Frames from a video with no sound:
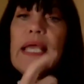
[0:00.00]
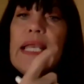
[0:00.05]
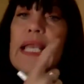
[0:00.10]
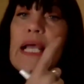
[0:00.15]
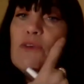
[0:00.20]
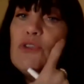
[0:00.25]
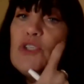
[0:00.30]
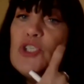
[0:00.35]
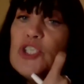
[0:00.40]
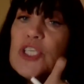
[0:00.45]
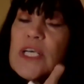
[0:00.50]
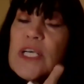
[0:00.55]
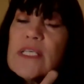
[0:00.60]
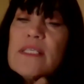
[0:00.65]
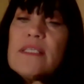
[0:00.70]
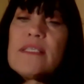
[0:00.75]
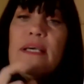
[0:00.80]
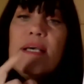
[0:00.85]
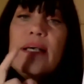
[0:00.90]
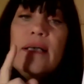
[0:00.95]
Now,
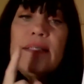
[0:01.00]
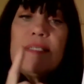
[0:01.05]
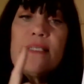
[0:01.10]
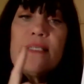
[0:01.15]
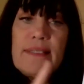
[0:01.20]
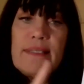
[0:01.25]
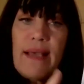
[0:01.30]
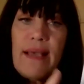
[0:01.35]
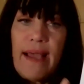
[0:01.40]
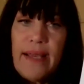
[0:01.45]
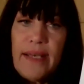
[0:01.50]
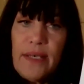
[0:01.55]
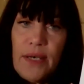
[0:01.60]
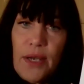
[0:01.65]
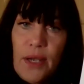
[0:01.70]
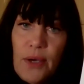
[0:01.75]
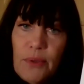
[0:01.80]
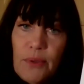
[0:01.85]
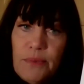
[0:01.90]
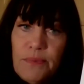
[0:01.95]
just a side
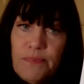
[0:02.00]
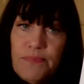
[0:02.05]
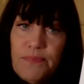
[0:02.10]
note,